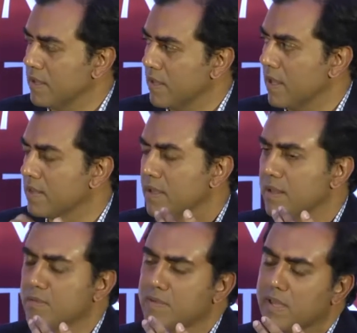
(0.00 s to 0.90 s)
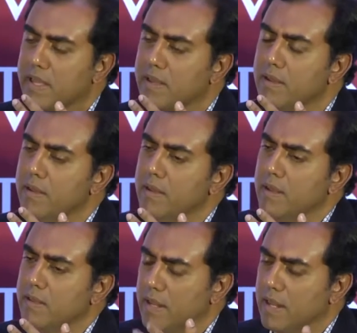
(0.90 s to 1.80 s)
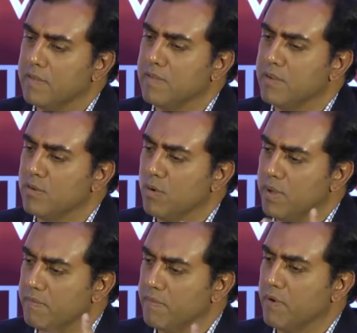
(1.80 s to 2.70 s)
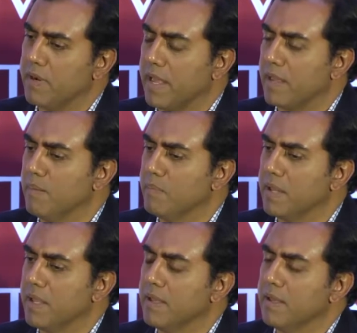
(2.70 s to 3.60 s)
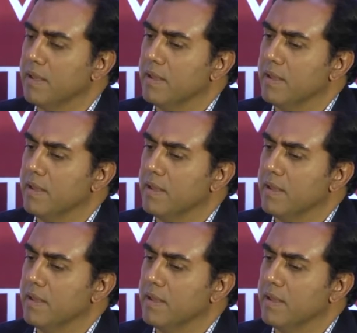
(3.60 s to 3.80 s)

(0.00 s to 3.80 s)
I think like Dheeraj was saying, the later stage you go, even for a tech company,